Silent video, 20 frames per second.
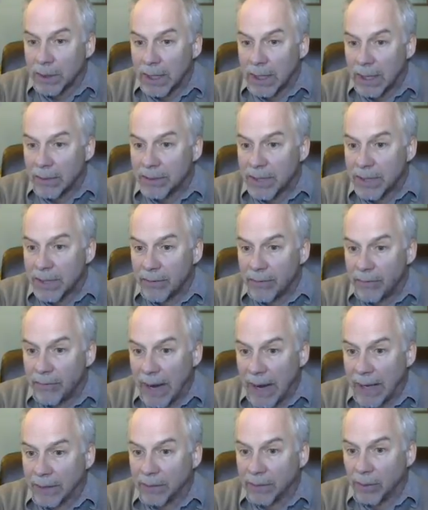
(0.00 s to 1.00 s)
How does that
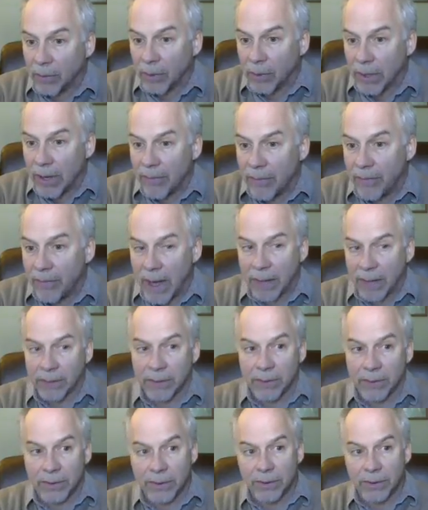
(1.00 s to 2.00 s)
factor? Well, that
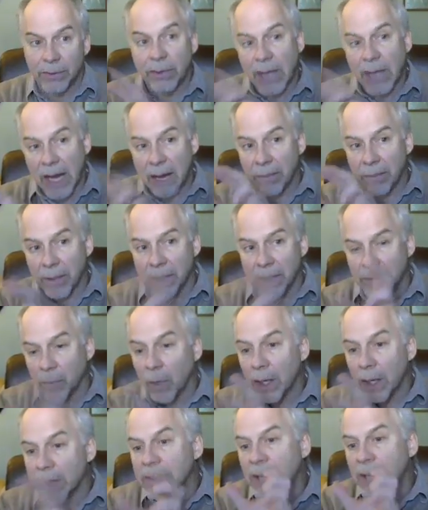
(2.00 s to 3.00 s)
factors to k plus
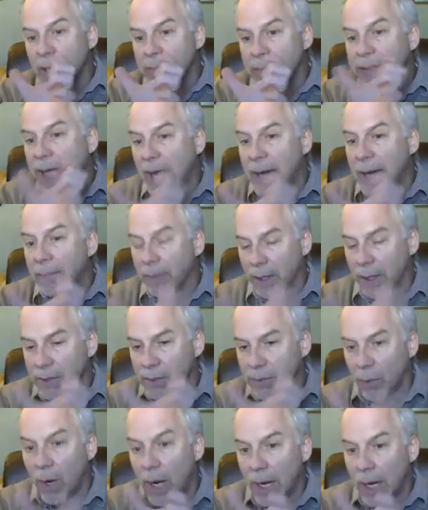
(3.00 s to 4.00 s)
1 times k
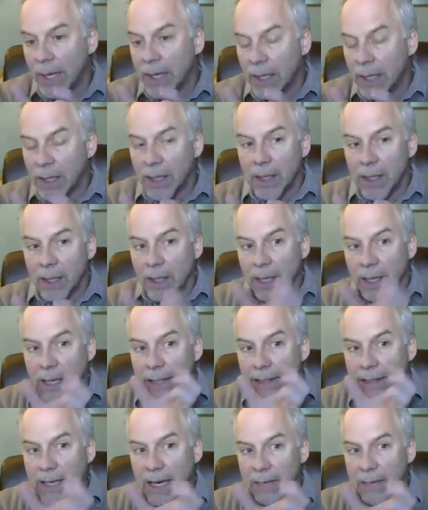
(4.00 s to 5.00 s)
plus 1,
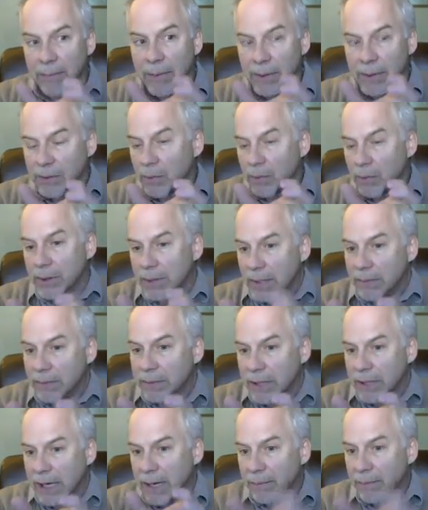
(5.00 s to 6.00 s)
and k plus 1
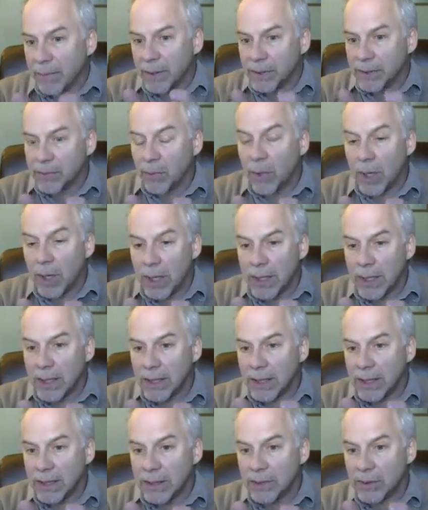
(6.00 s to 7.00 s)
times k plus 1
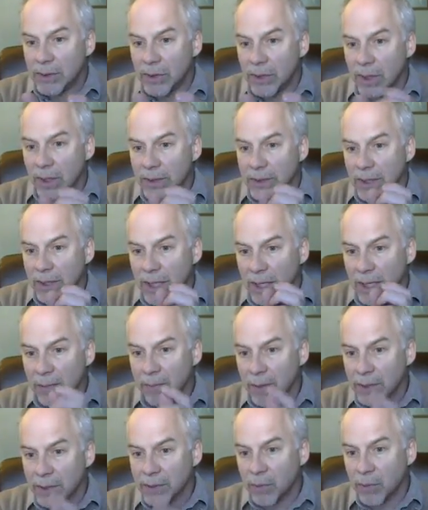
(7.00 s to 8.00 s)
is just k
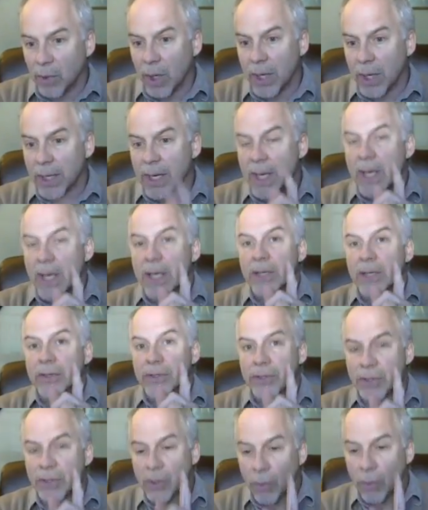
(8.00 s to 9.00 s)
plus 1
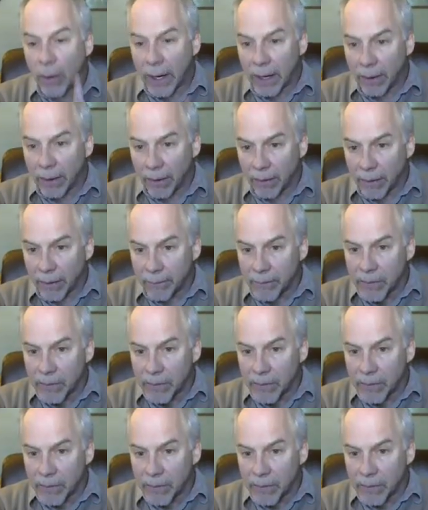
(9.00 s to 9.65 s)
squared.